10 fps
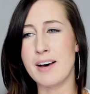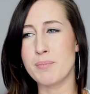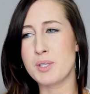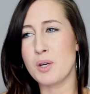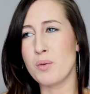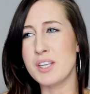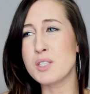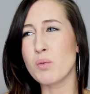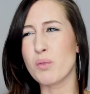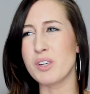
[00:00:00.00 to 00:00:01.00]
So
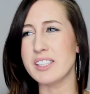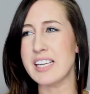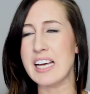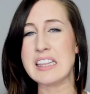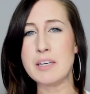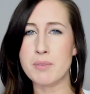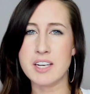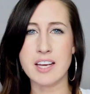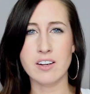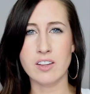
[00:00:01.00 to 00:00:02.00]
this will really
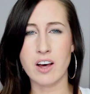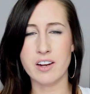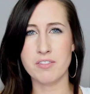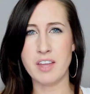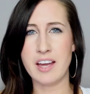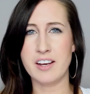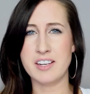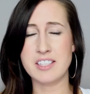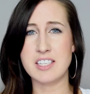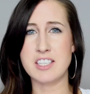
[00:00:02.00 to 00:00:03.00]
eliminate a lot of that
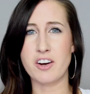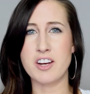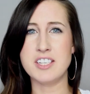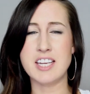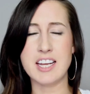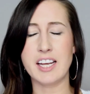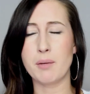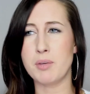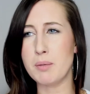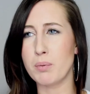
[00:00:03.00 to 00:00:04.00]
unnecessary
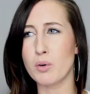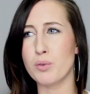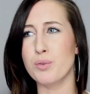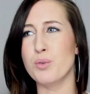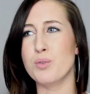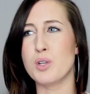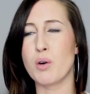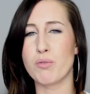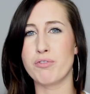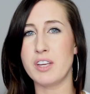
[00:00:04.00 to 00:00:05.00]
dating, people who
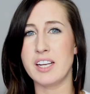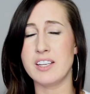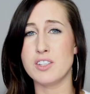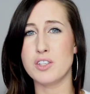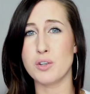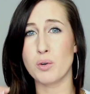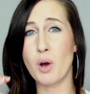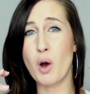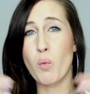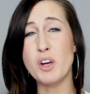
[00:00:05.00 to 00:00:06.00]
don't fit into
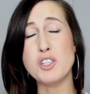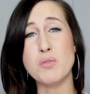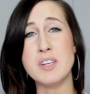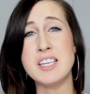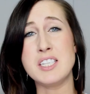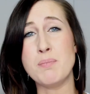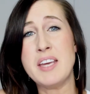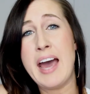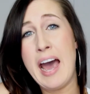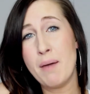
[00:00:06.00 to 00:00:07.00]
what you need to be
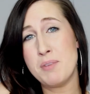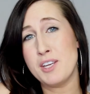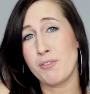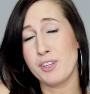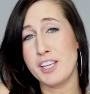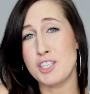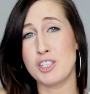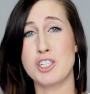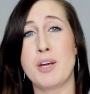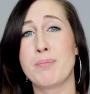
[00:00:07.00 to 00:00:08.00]
happy in a
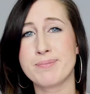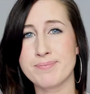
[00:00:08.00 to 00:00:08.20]
relationship.